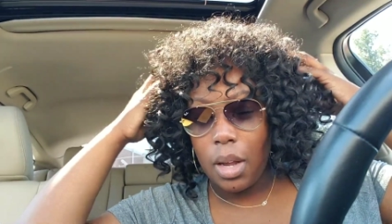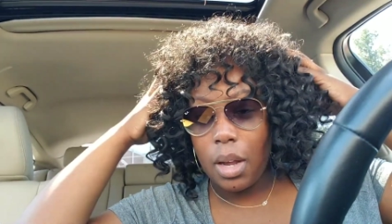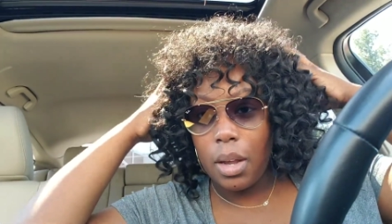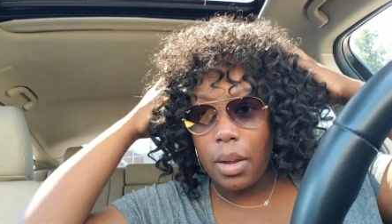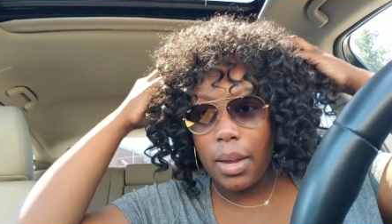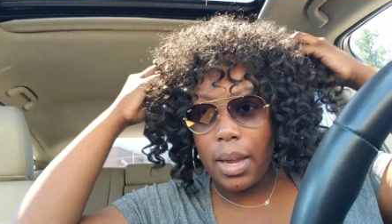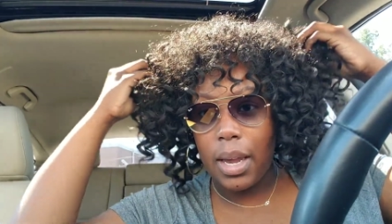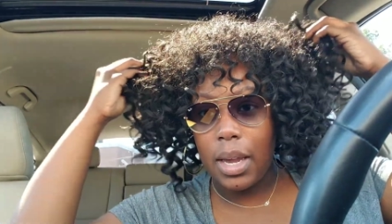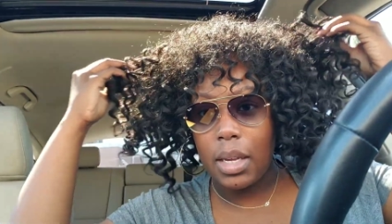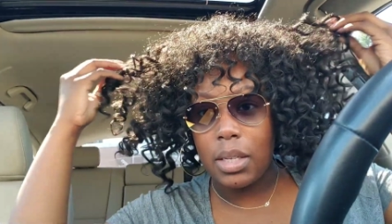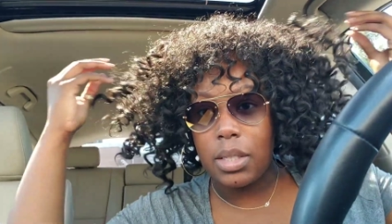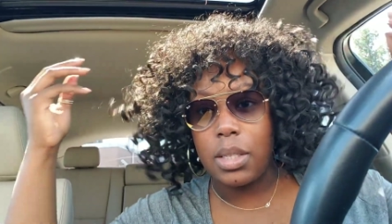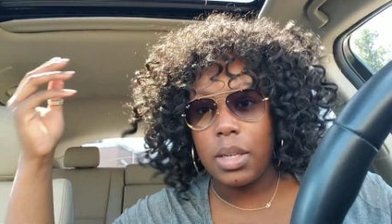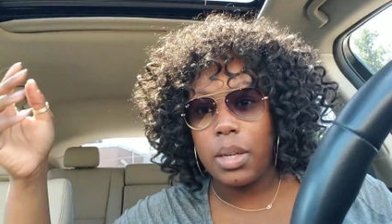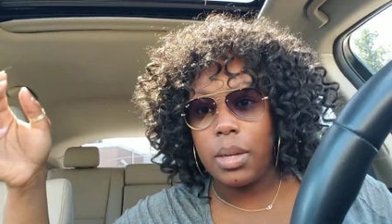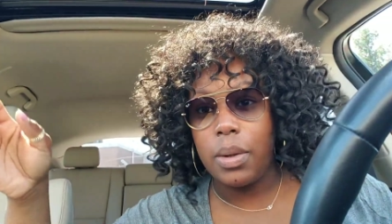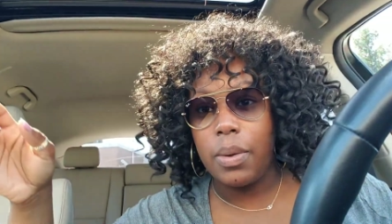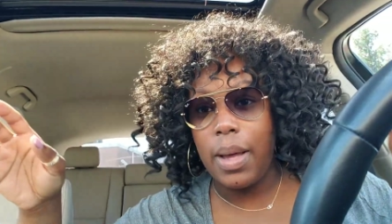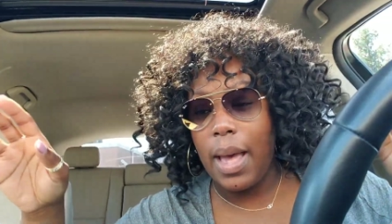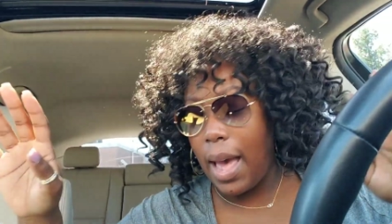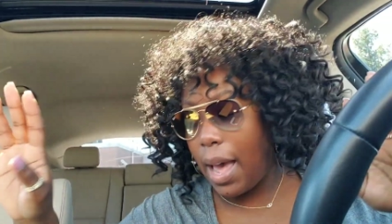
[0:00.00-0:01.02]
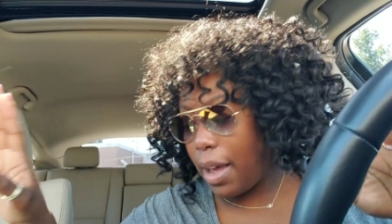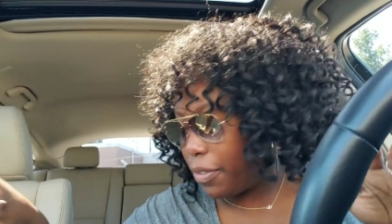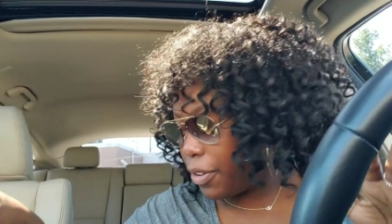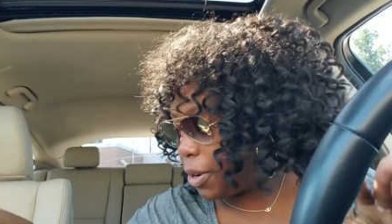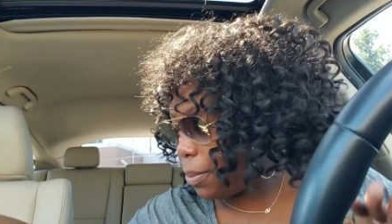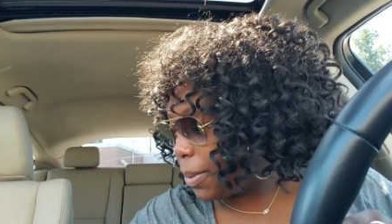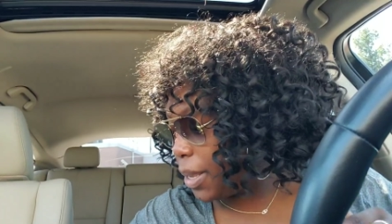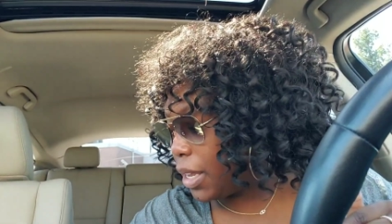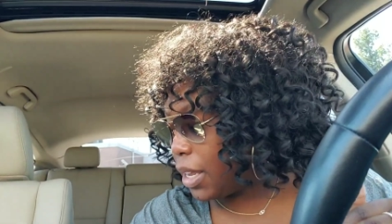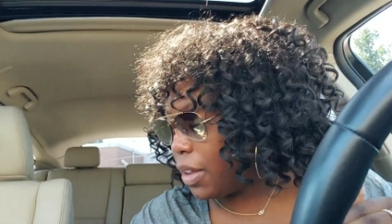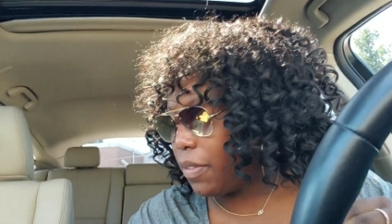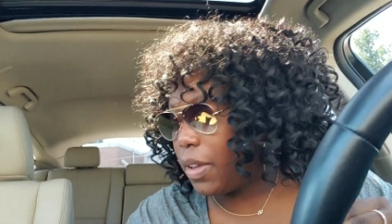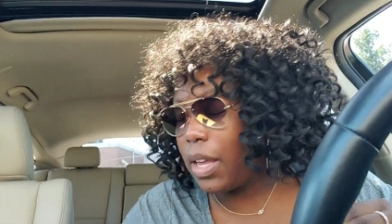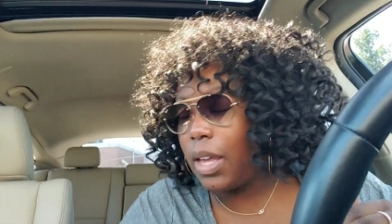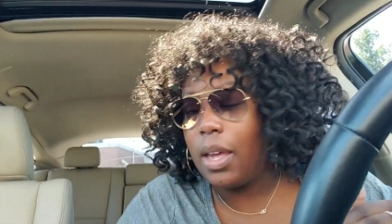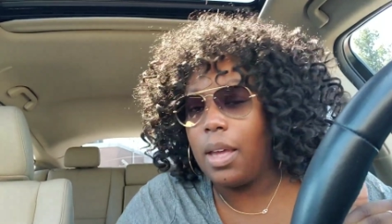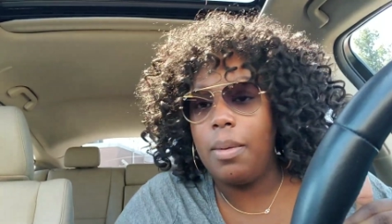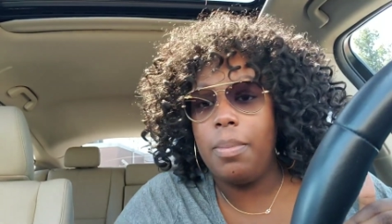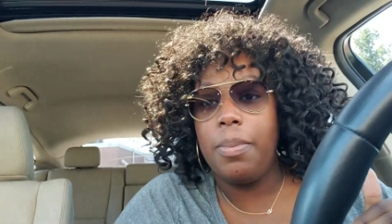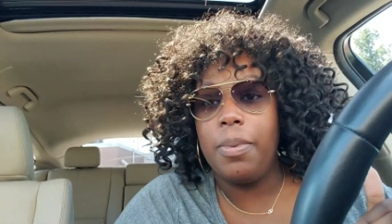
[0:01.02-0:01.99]
Okay, so after me giving
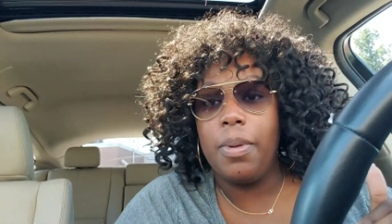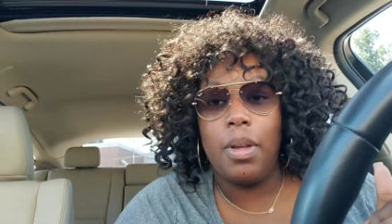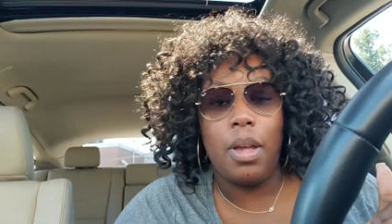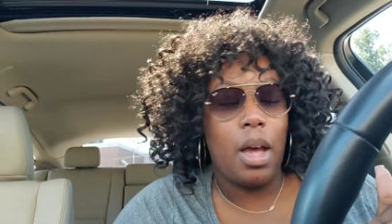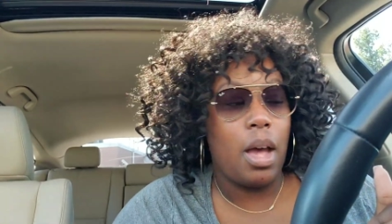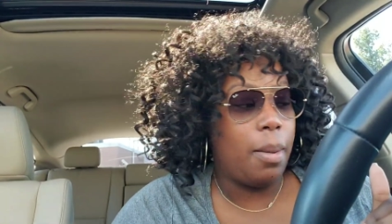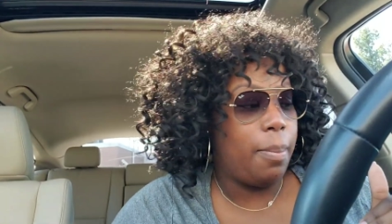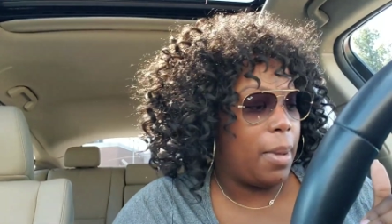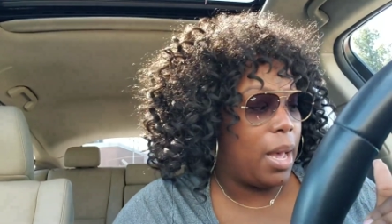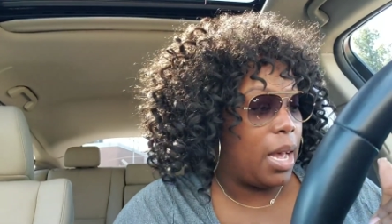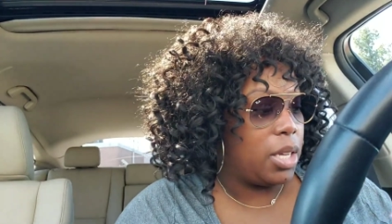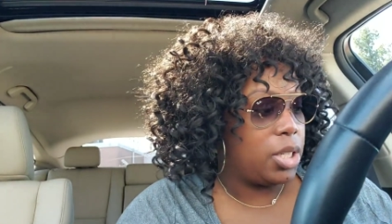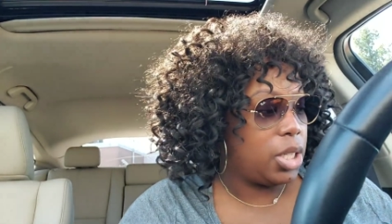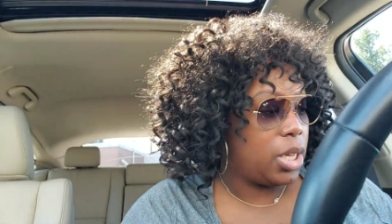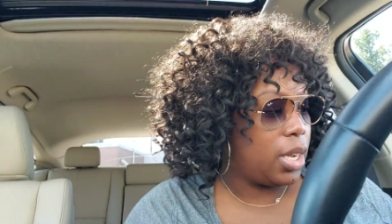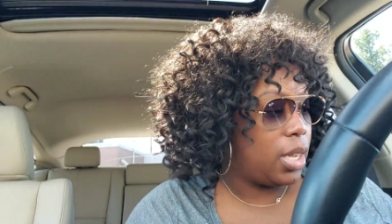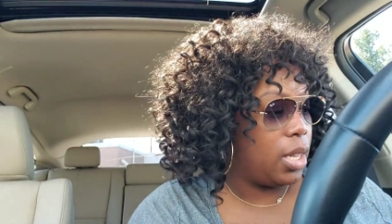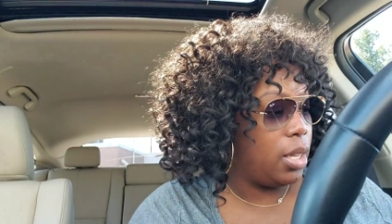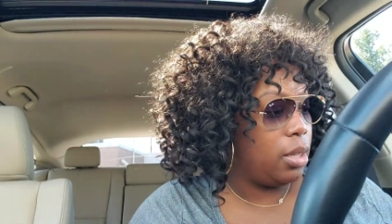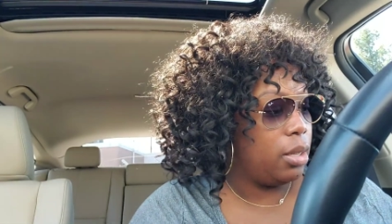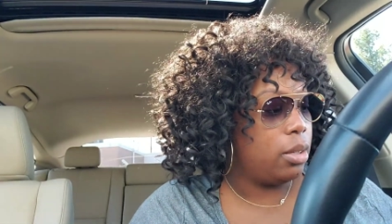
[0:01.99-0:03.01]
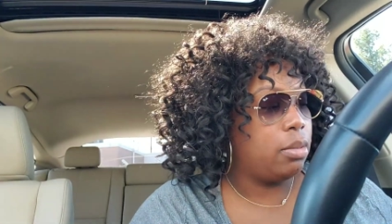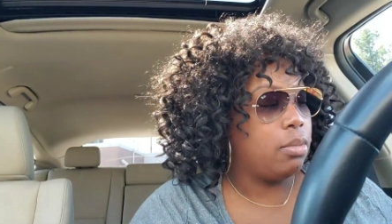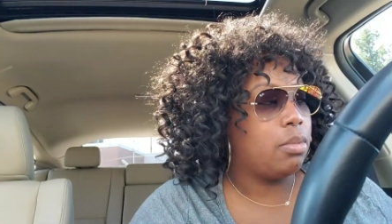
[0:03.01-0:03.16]
up on matcha,